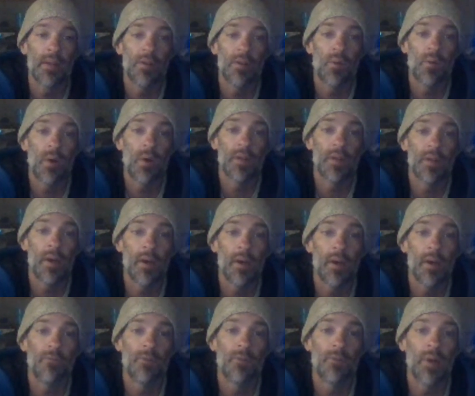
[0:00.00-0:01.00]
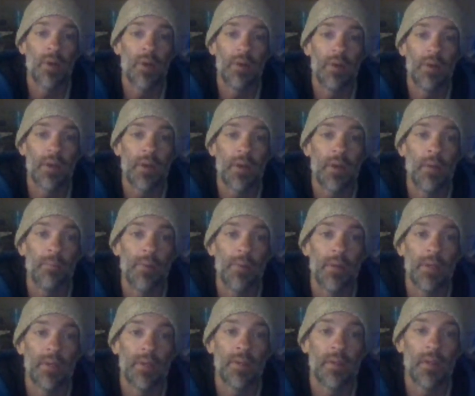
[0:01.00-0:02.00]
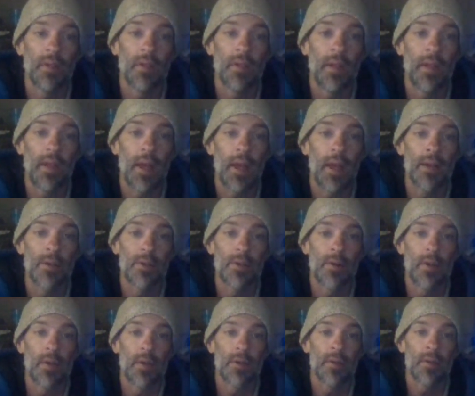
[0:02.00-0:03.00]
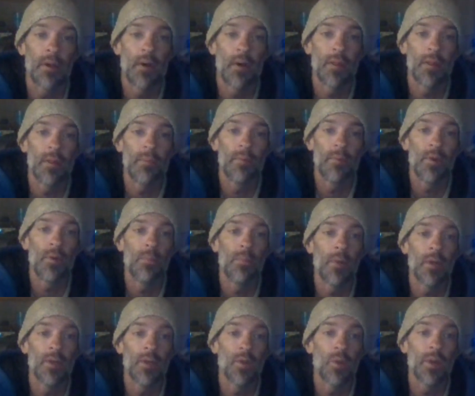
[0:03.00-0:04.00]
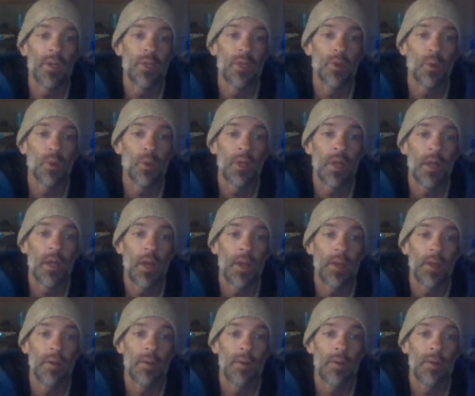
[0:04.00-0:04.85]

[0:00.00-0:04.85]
wants help from private companies to land astronauts on the moon by 2028.